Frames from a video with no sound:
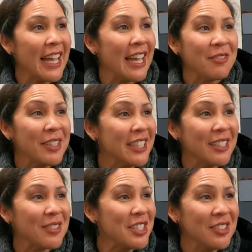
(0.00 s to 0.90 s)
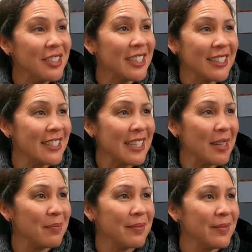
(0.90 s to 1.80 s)
And really, once you look at the
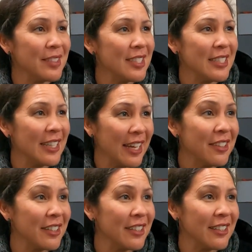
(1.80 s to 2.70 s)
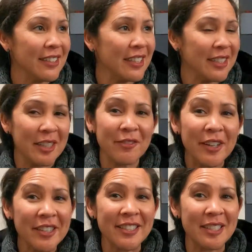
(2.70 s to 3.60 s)
same together, they're
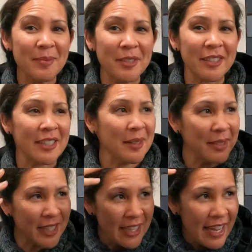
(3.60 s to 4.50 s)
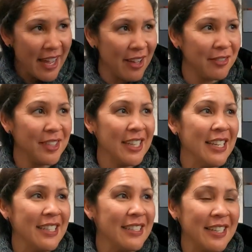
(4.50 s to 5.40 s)
very similar. I mean, they have
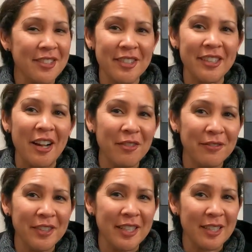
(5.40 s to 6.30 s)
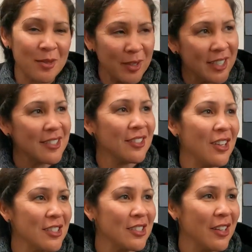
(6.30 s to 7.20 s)
desert outfits where it's a
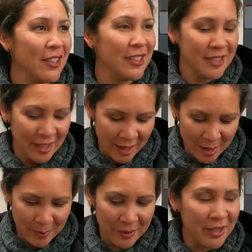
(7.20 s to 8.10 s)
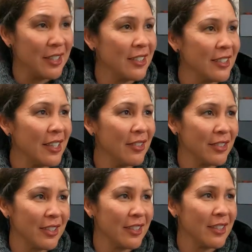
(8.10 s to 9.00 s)
long shawl on top, long
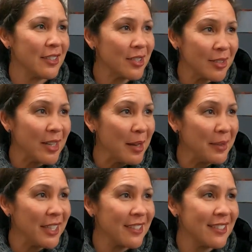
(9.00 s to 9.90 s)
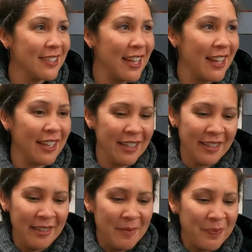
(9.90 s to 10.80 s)
cover ceramics that
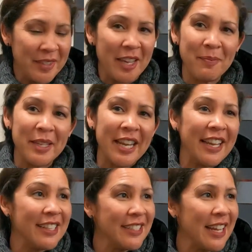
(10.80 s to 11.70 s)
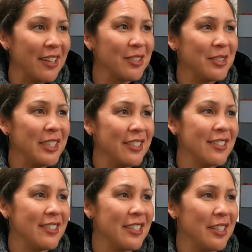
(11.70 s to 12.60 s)
have been handed down through
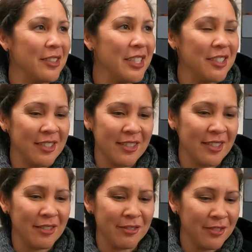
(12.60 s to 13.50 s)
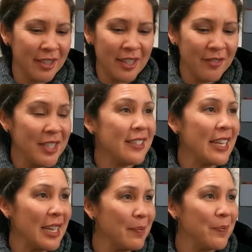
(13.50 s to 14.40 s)
years and generations of the
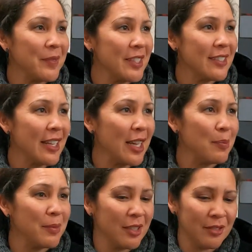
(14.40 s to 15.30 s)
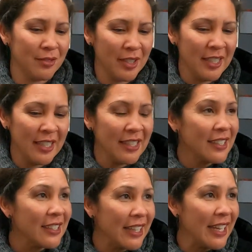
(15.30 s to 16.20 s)
same type of
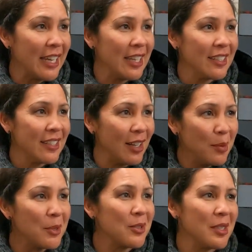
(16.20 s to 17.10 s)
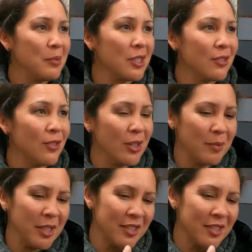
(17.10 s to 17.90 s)
clay, almost similar form.